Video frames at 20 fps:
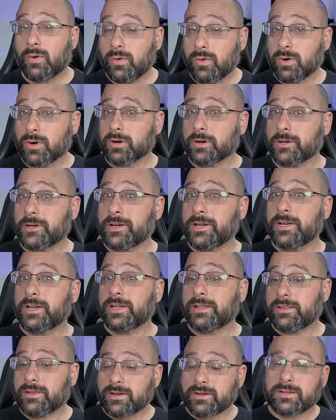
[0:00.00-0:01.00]
or
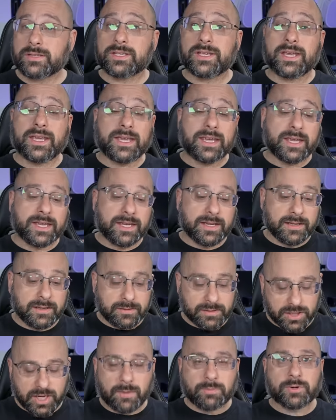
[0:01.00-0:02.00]
there's
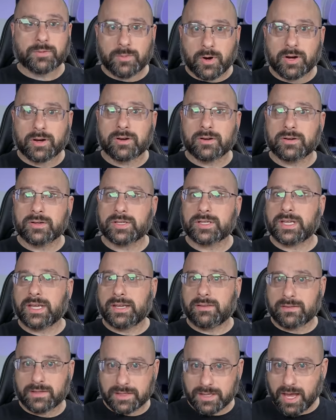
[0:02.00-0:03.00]
a chapter
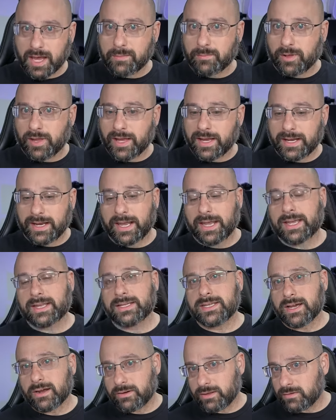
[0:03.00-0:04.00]
markers in the timeline
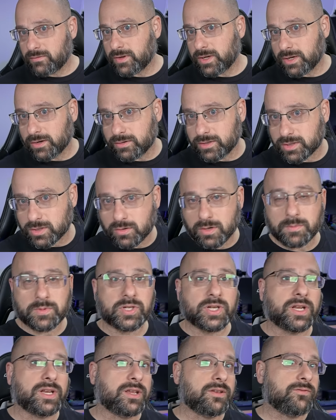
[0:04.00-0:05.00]
and down in the video
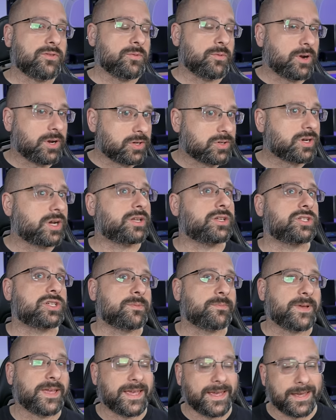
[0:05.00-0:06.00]
description if you want to try to
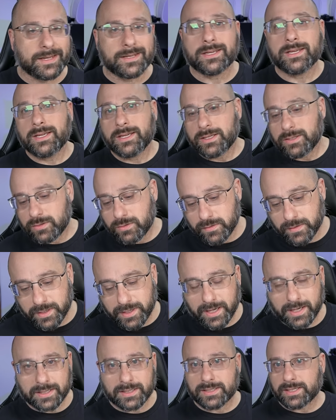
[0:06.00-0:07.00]
jump ahead to
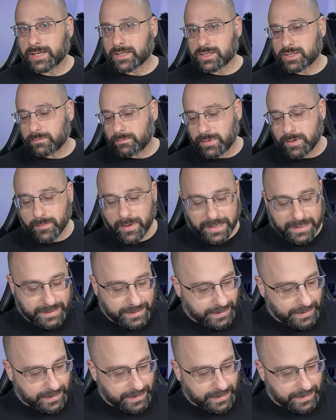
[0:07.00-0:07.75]
the next section, be my